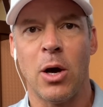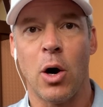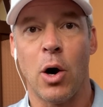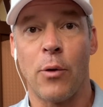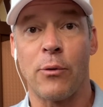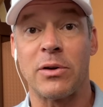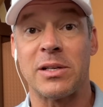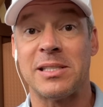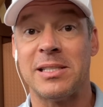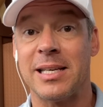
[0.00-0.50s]

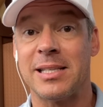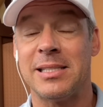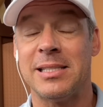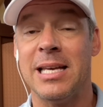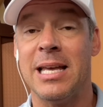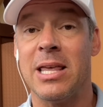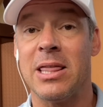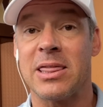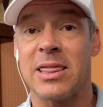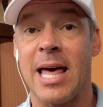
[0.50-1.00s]
over
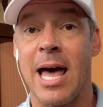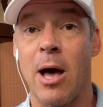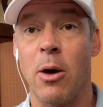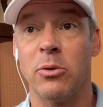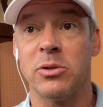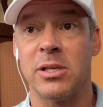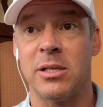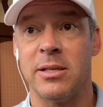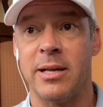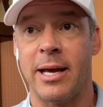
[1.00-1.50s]

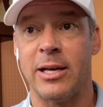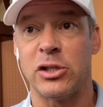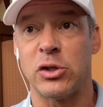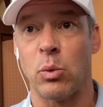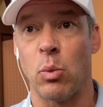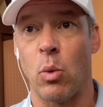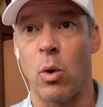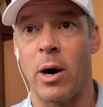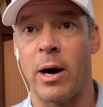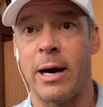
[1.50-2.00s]
16,000
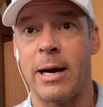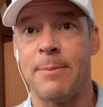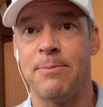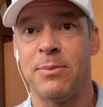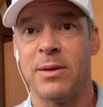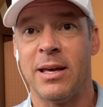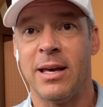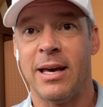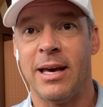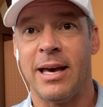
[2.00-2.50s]
nationwide.